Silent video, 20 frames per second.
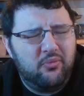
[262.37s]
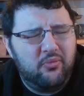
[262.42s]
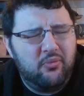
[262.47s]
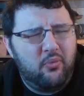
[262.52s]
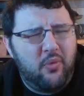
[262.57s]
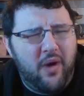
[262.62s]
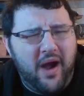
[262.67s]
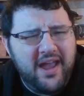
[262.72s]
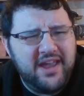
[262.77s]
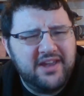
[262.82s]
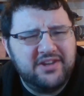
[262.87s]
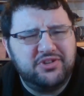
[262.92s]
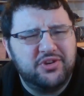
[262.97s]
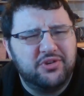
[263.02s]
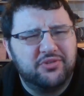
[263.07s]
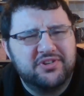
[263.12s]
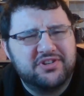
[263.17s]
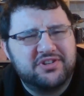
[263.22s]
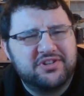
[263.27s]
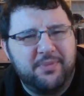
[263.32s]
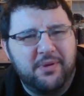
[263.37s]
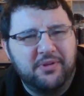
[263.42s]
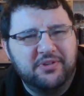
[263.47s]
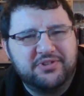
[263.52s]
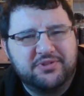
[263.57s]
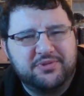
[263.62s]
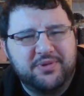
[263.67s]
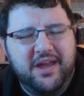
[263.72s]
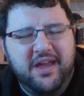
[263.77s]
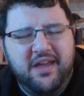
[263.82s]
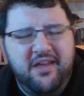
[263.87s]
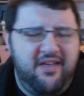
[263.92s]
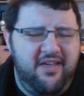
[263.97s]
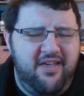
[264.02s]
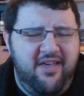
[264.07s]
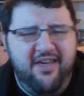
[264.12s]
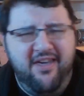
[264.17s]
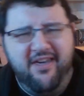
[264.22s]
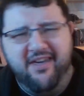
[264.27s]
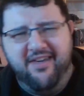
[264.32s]
Why is your response to it,
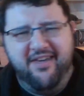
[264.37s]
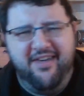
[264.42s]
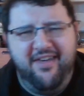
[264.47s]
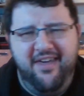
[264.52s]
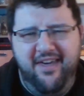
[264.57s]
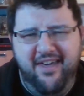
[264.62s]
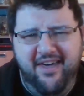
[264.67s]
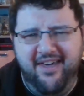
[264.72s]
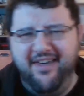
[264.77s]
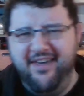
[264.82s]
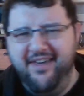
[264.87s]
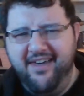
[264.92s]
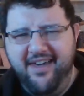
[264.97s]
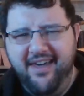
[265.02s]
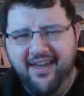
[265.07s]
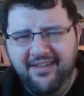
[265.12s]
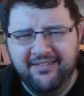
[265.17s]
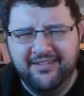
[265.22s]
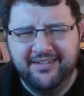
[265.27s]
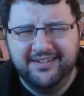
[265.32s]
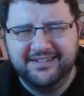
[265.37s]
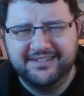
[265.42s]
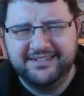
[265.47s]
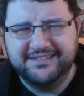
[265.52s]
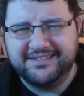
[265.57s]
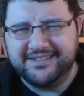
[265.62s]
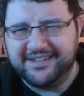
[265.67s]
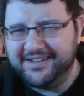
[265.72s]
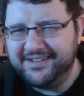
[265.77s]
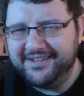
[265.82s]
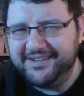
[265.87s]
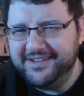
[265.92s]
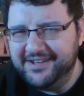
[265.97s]
It's like,